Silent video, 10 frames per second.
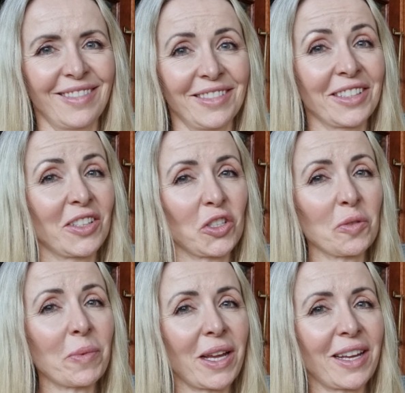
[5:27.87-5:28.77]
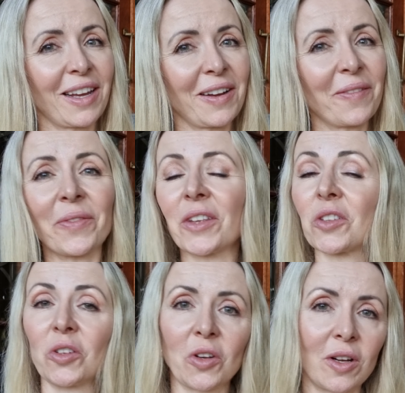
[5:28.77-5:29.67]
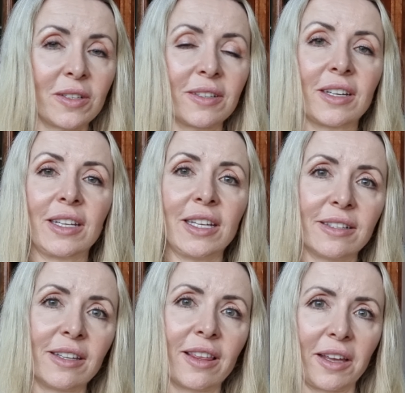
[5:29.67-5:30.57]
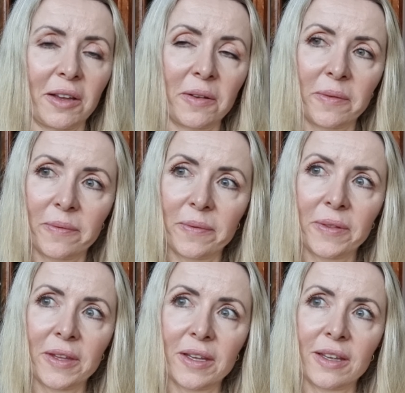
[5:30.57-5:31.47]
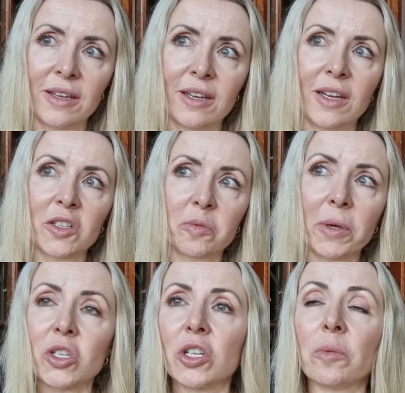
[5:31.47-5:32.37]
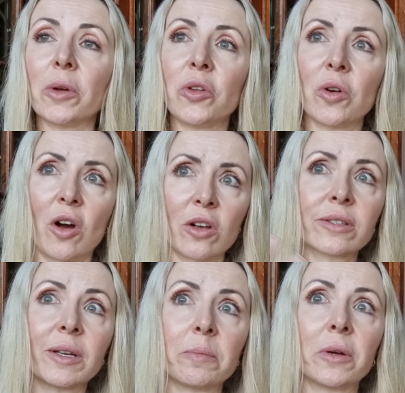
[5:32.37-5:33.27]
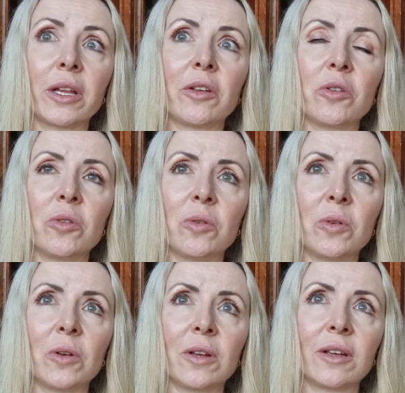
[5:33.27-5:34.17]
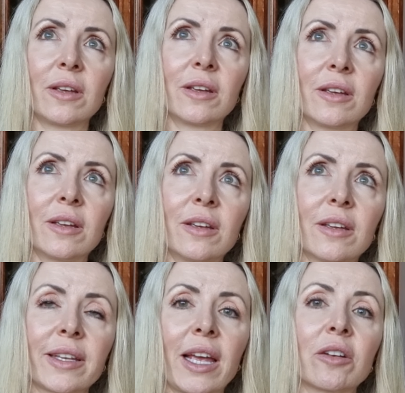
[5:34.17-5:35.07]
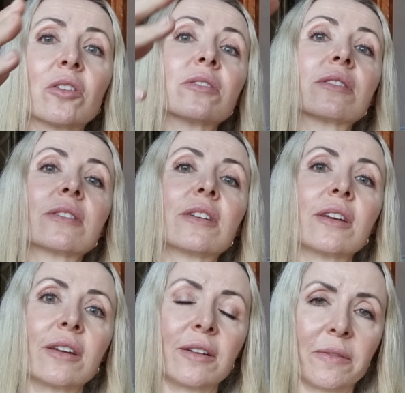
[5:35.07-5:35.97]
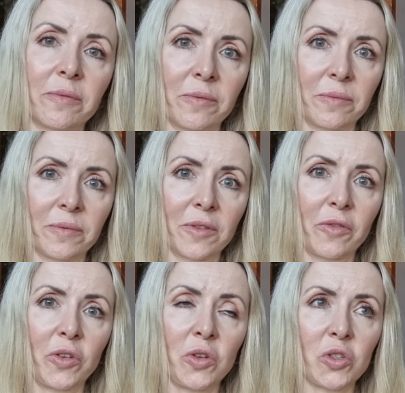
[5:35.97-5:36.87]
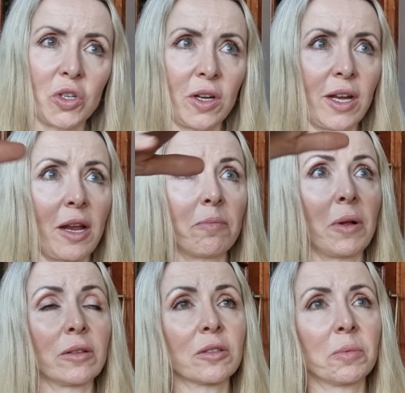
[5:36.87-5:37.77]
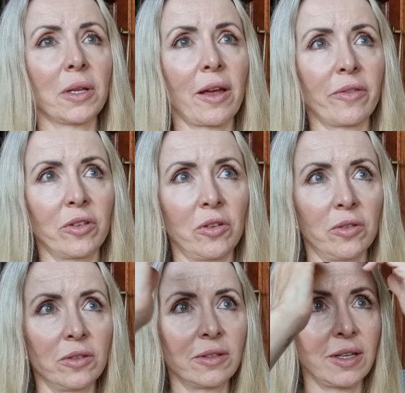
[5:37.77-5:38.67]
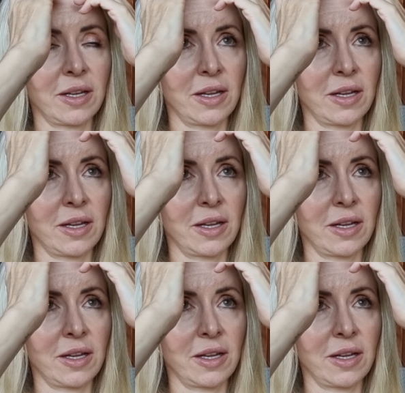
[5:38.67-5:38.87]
Decision making is not an easy thing, especially when you are somebody who can consider the future and multiple avenues.